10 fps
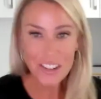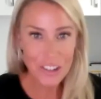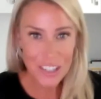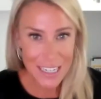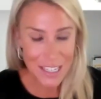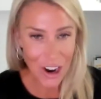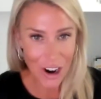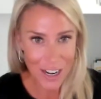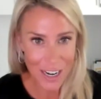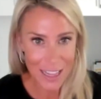are
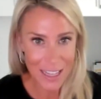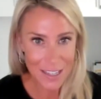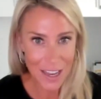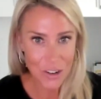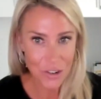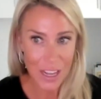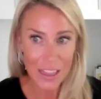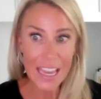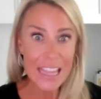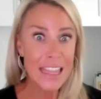discarded in this country.
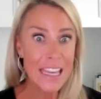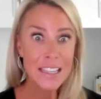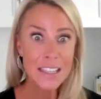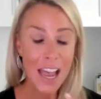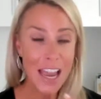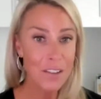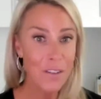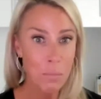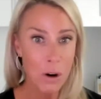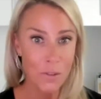Like, this is kind of
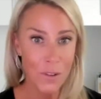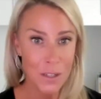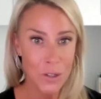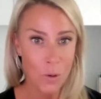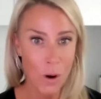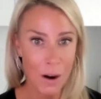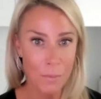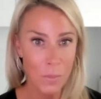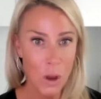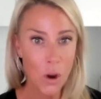a perfect storm.